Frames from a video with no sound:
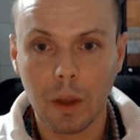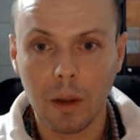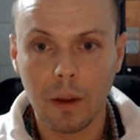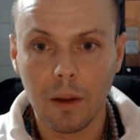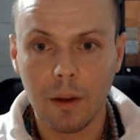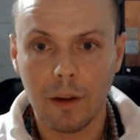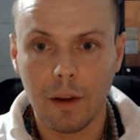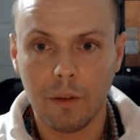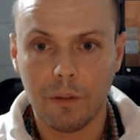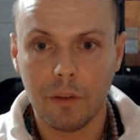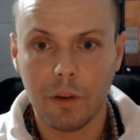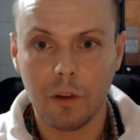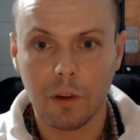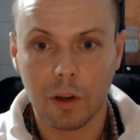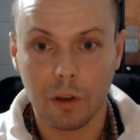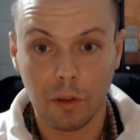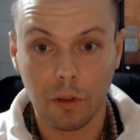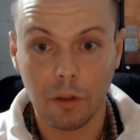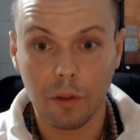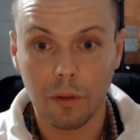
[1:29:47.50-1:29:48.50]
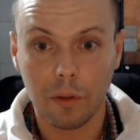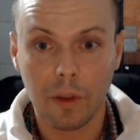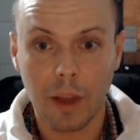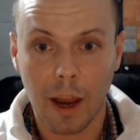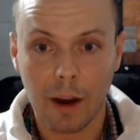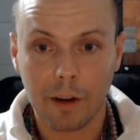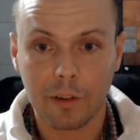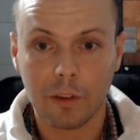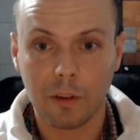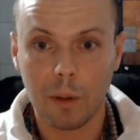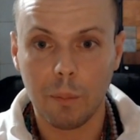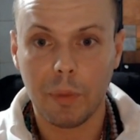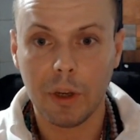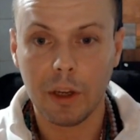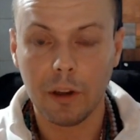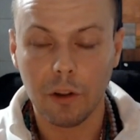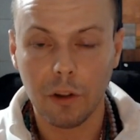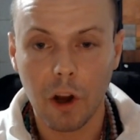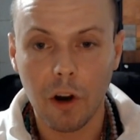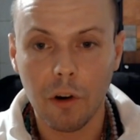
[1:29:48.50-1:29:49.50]
if you can actually be
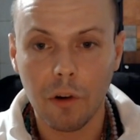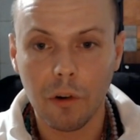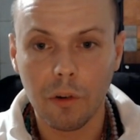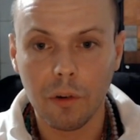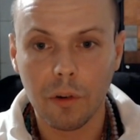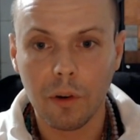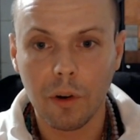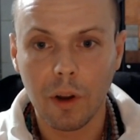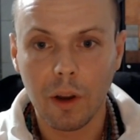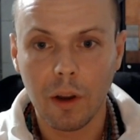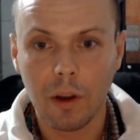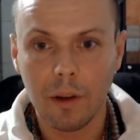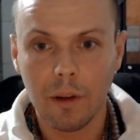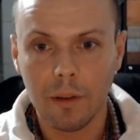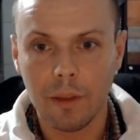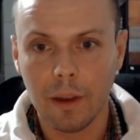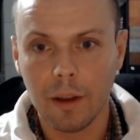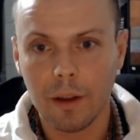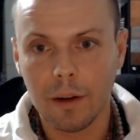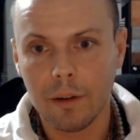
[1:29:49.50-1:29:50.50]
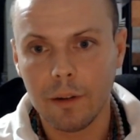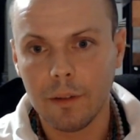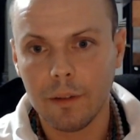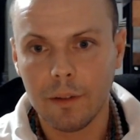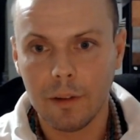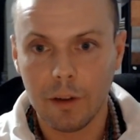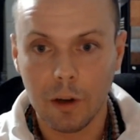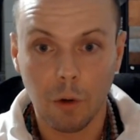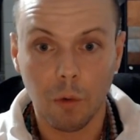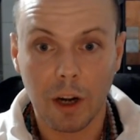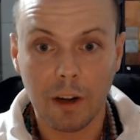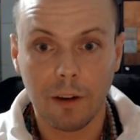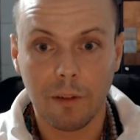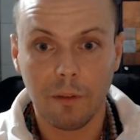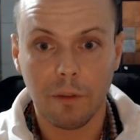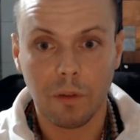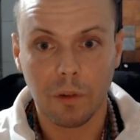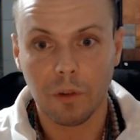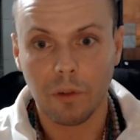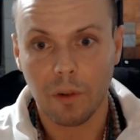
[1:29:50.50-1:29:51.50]
alone, then you're ready
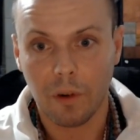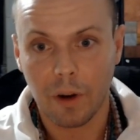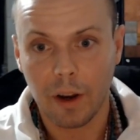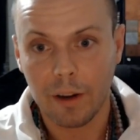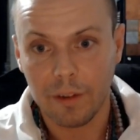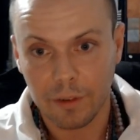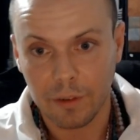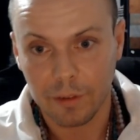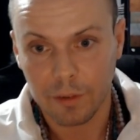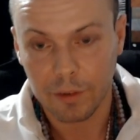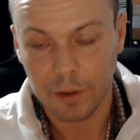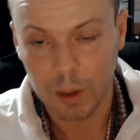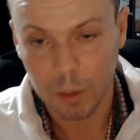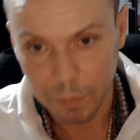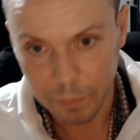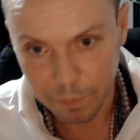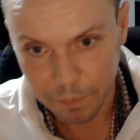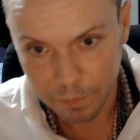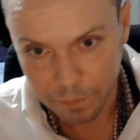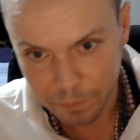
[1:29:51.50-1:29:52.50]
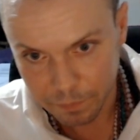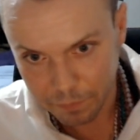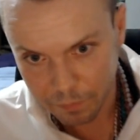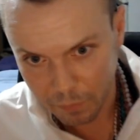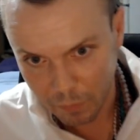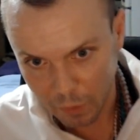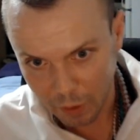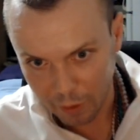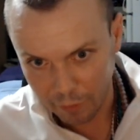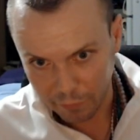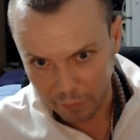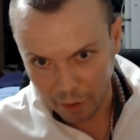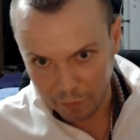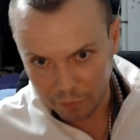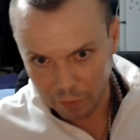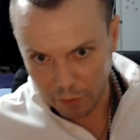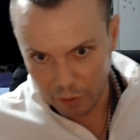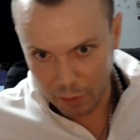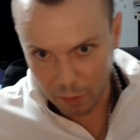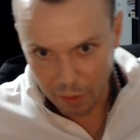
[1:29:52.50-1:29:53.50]
for the relationship. It's
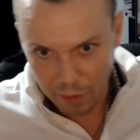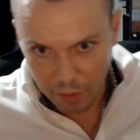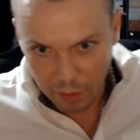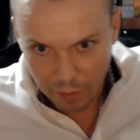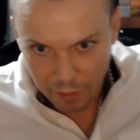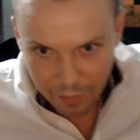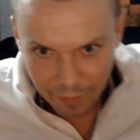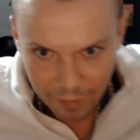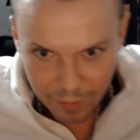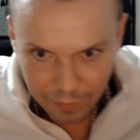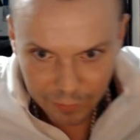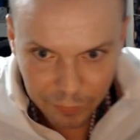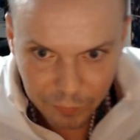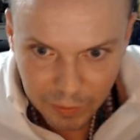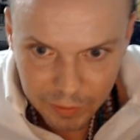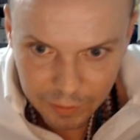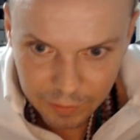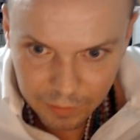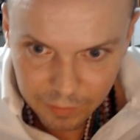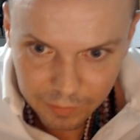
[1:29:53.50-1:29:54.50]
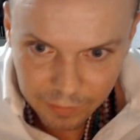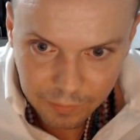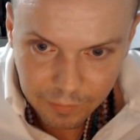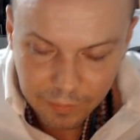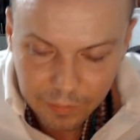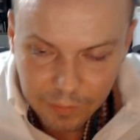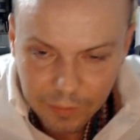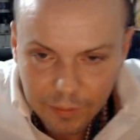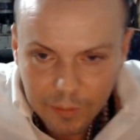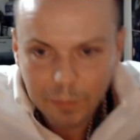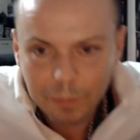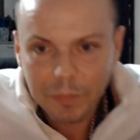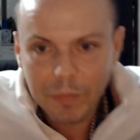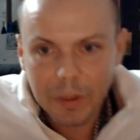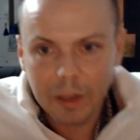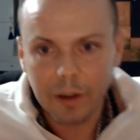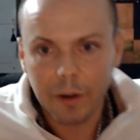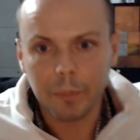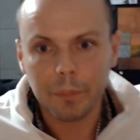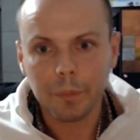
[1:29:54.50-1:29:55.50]
actually, it's funny.
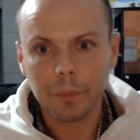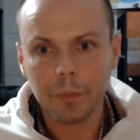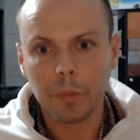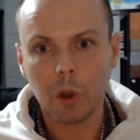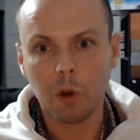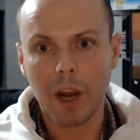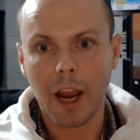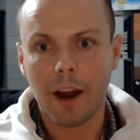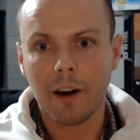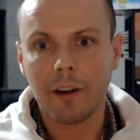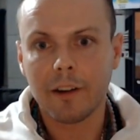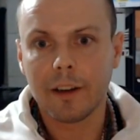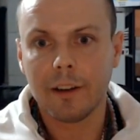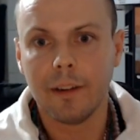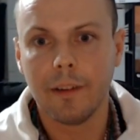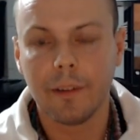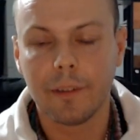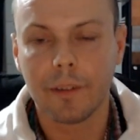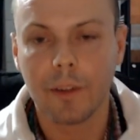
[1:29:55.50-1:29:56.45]
The reality is,